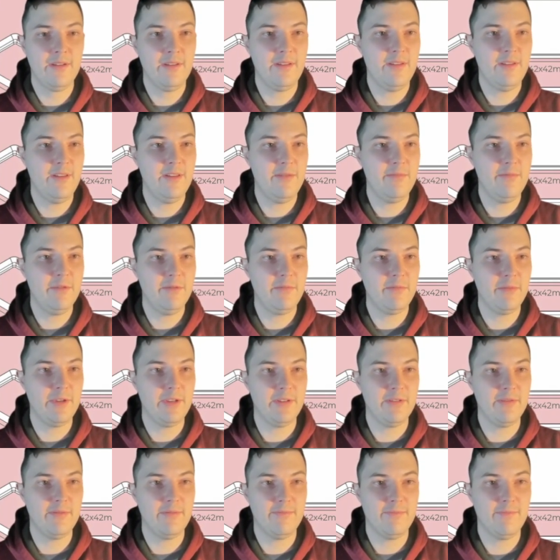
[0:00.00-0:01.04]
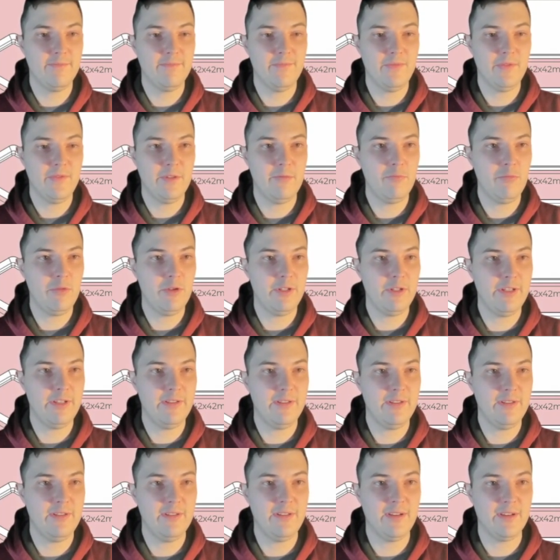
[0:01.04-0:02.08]
Keeping my plane
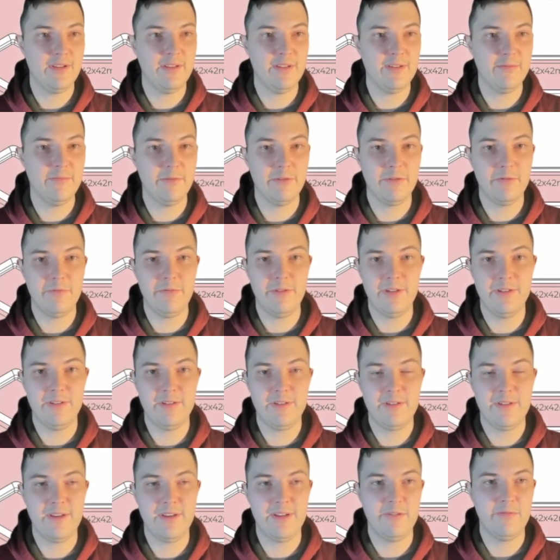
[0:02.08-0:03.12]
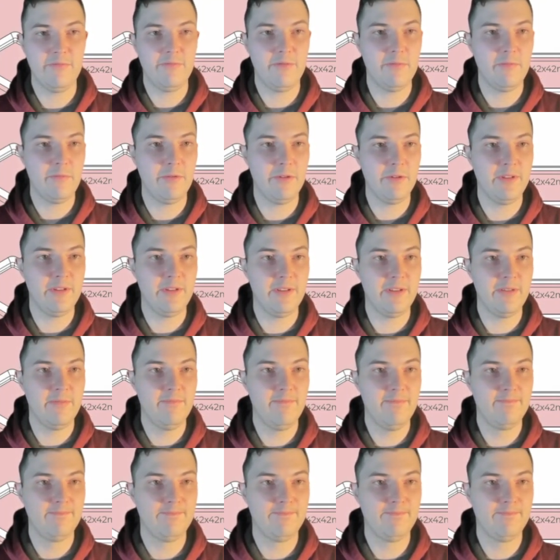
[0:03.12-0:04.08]
selected, I'm going to create sketch one more time.